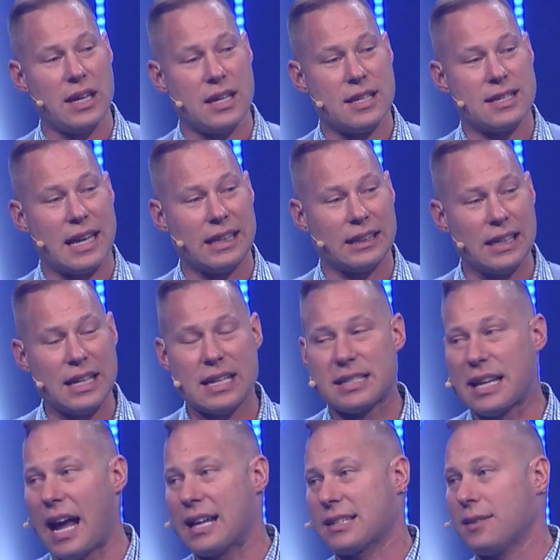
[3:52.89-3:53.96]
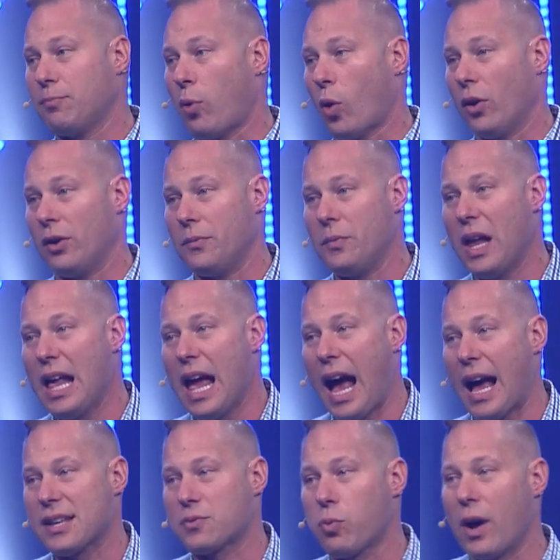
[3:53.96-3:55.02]
is at least as important
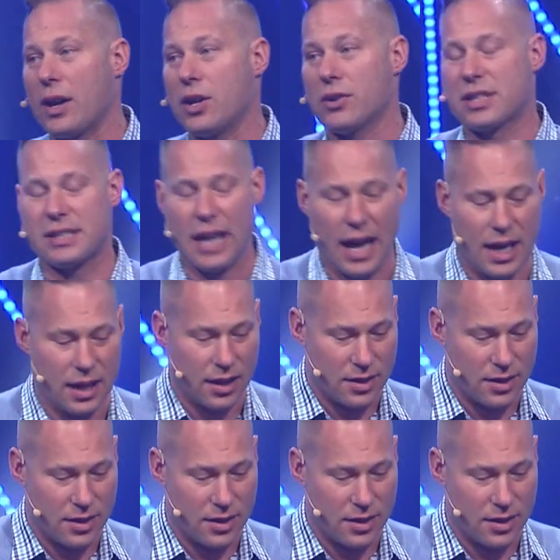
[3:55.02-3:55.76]
as what you're saying.